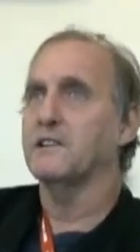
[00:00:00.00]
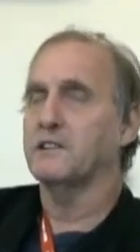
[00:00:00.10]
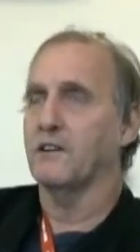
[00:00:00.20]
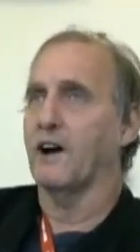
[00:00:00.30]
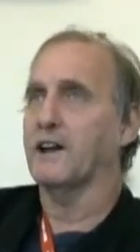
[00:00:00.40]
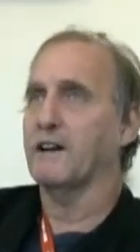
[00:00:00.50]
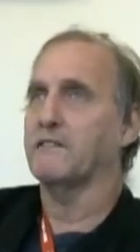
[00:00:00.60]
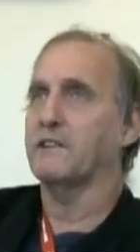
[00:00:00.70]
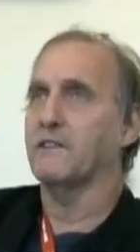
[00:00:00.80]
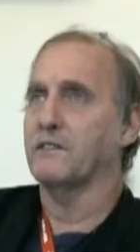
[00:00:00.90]
so I
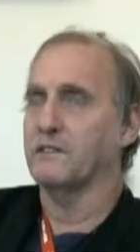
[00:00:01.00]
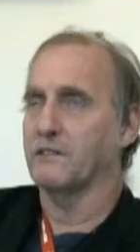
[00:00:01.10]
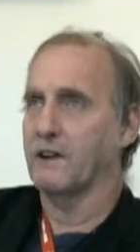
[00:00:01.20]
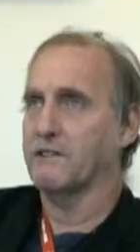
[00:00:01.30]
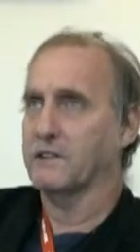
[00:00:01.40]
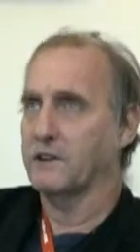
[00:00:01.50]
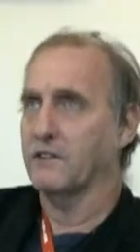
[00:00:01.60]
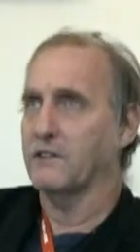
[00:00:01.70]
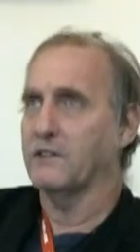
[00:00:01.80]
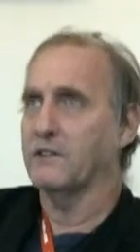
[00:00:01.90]
kept doing what I was
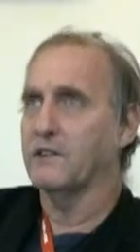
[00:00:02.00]
doing.